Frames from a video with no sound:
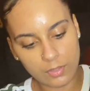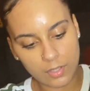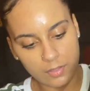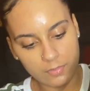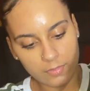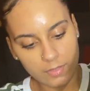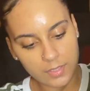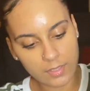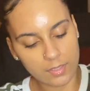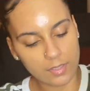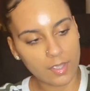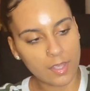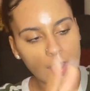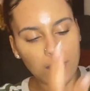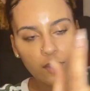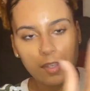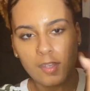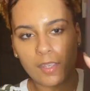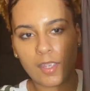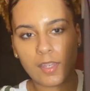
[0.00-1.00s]
of it
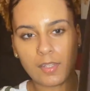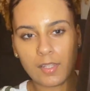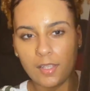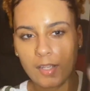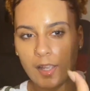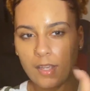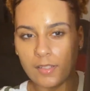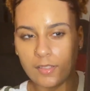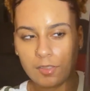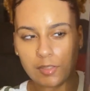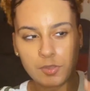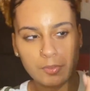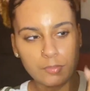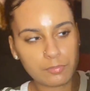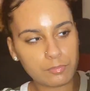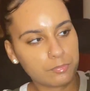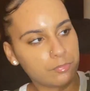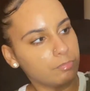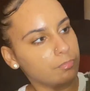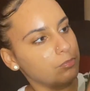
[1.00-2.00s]
and it kind of
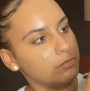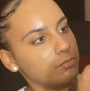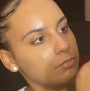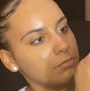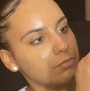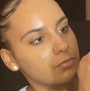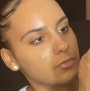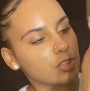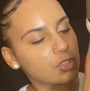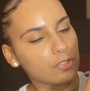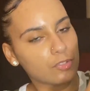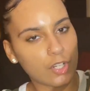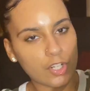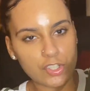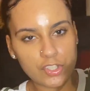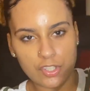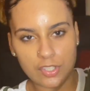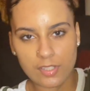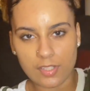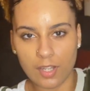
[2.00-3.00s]

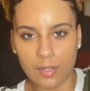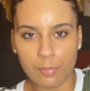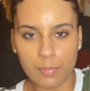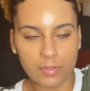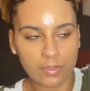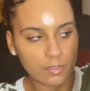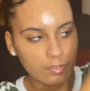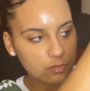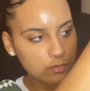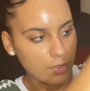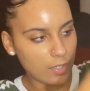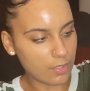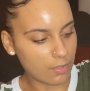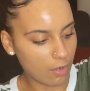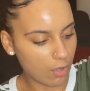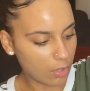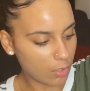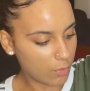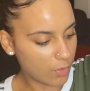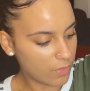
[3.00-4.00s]
scrunches up in the front
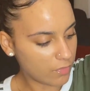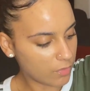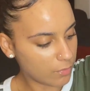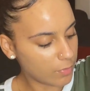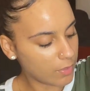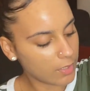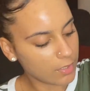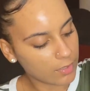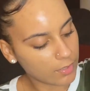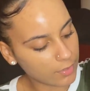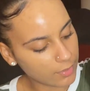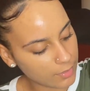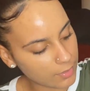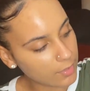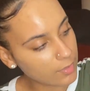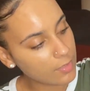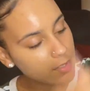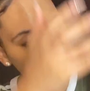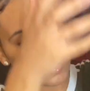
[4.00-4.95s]
all the way from here to here